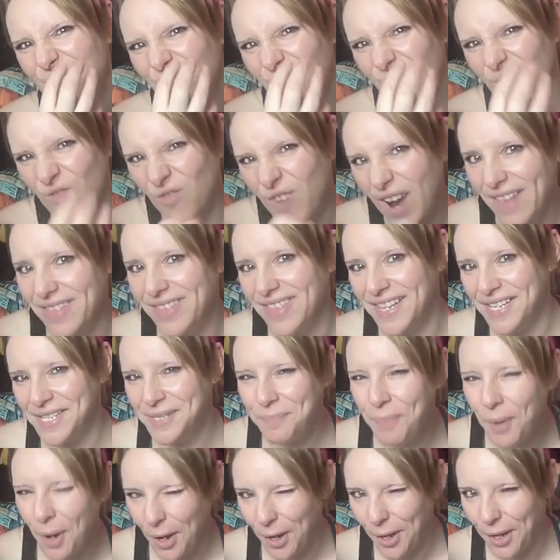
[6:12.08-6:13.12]
read this
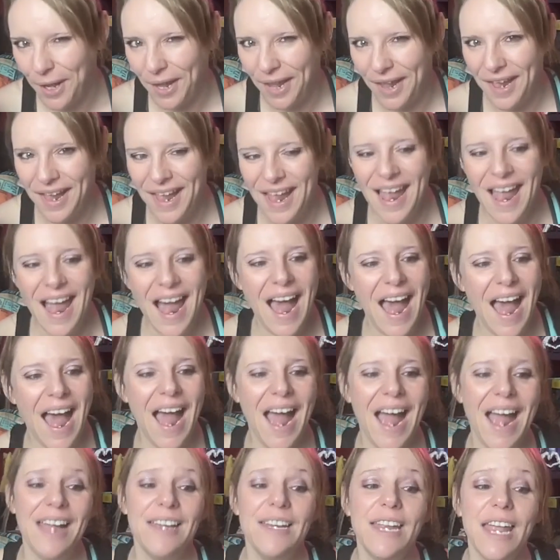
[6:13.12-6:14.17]
book.
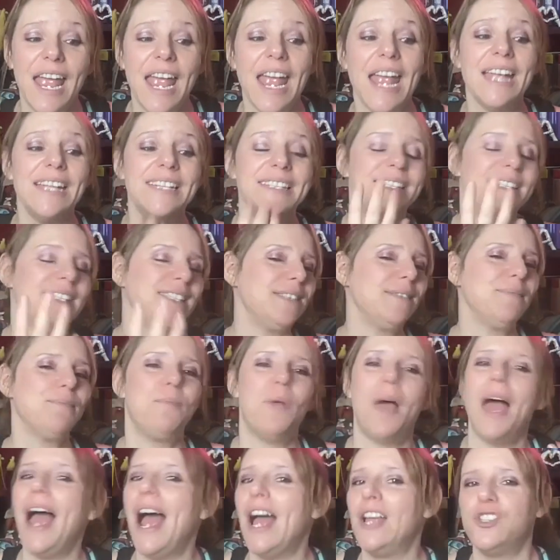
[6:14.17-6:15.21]
And it's
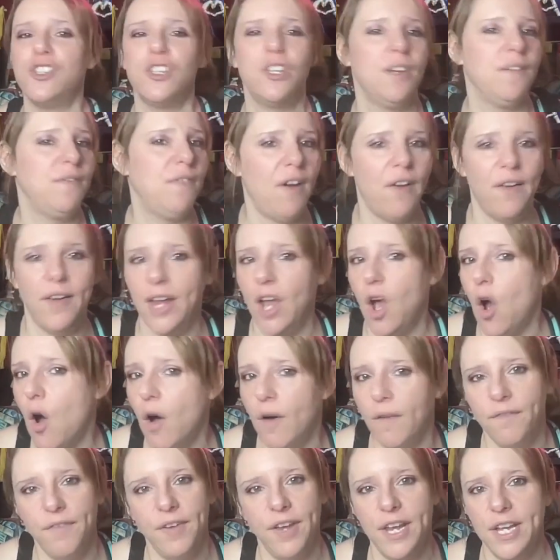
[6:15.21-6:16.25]
actually very
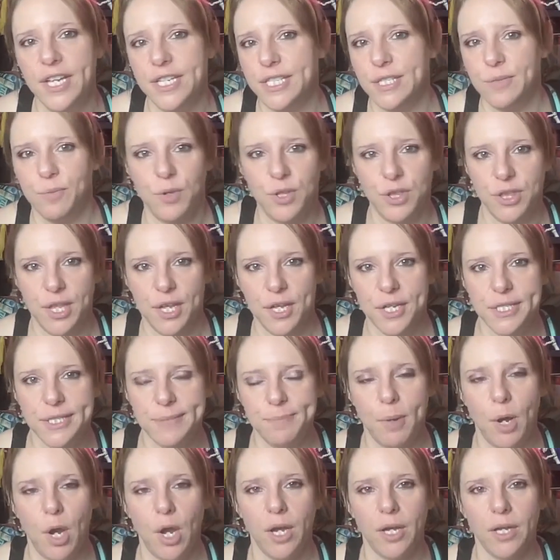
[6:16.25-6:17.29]
obvious with this
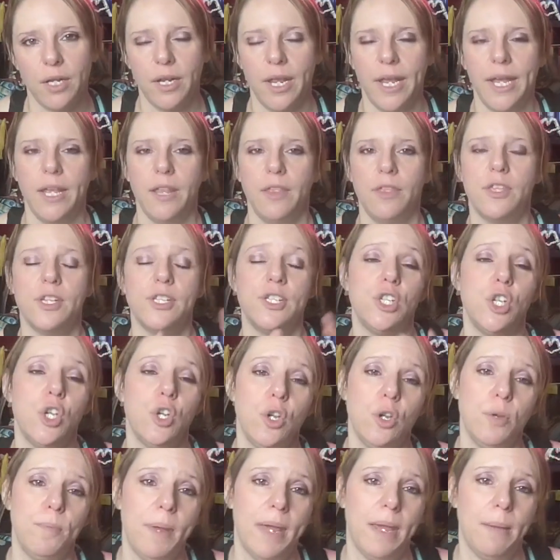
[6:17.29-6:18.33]
book. Like, the
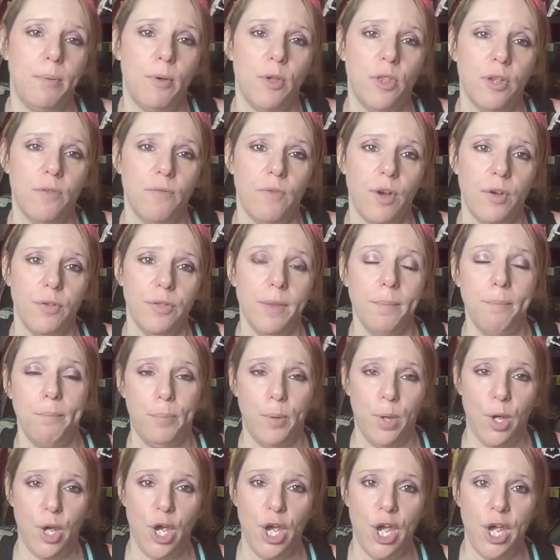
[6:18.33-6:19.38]
two people that wrote the
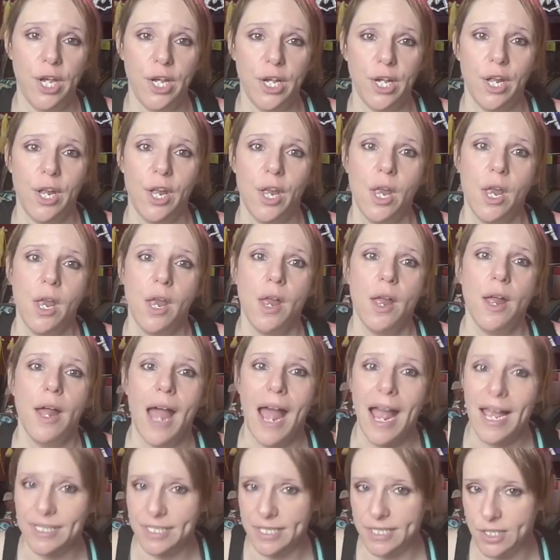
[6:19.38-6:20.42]
book,
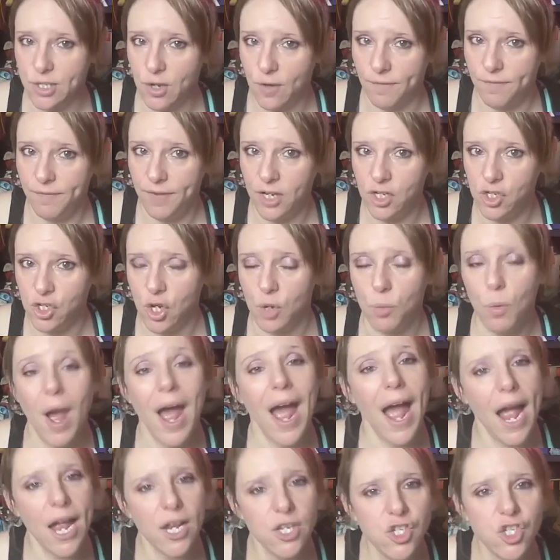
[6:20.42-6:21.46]
as it's nonfiction, were
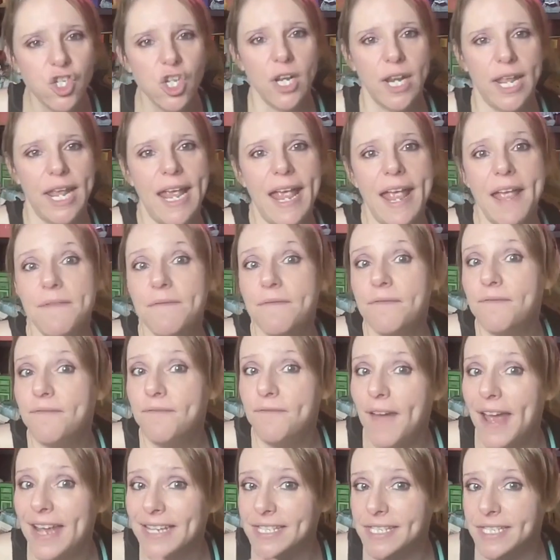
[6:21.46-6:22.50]
actually
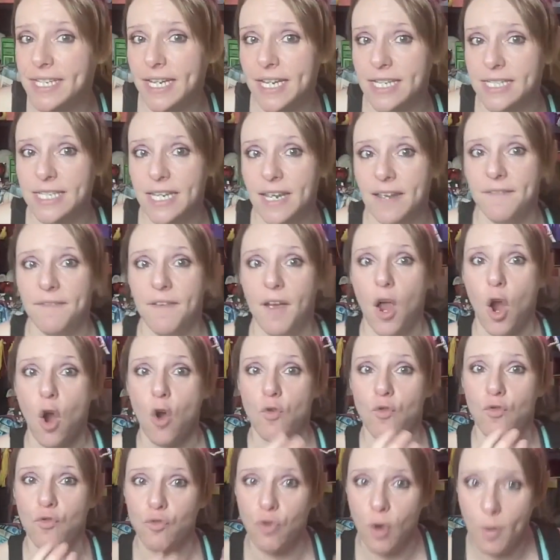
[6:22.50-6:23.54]
investigative
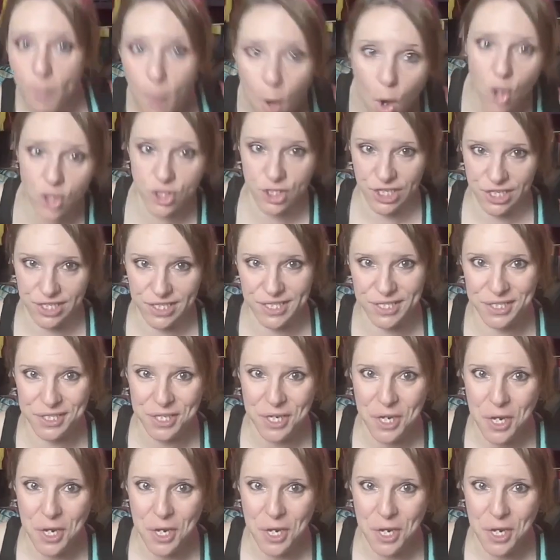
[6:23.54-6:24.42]
reporters.